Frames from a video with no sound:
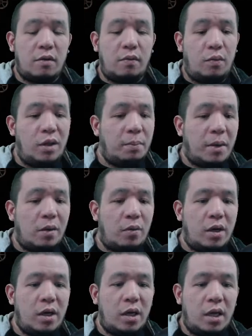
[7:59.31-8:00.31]
of
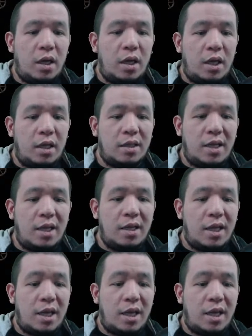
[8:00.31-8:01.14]
willpower. And then I